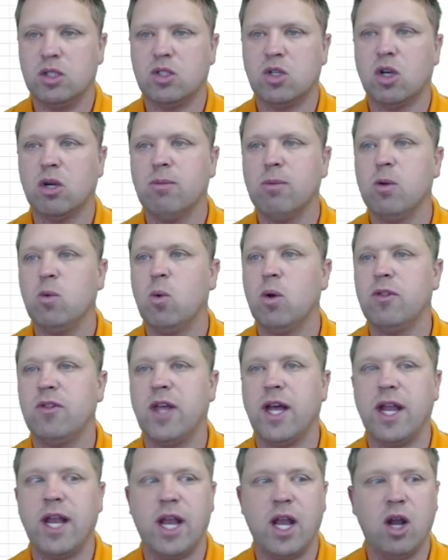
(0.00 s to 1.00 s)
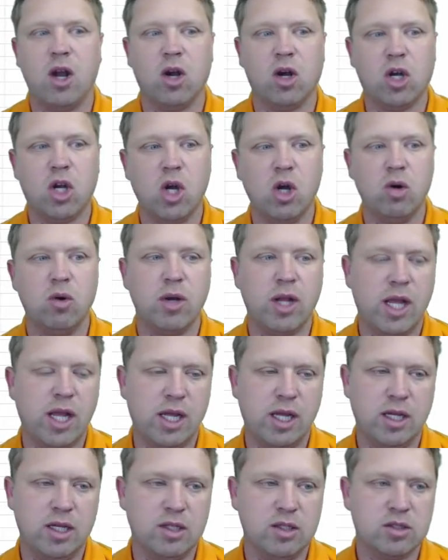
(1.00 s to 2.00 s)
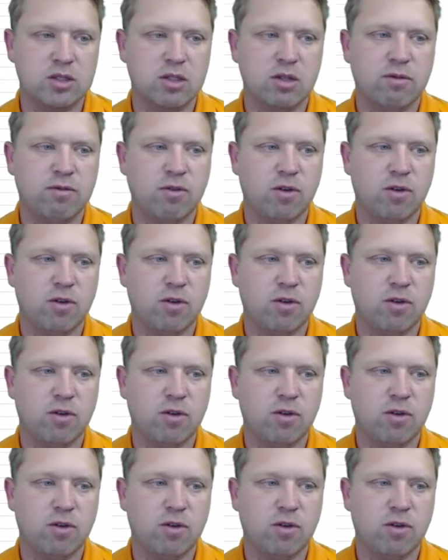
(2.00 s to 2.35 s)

determine what that error code is.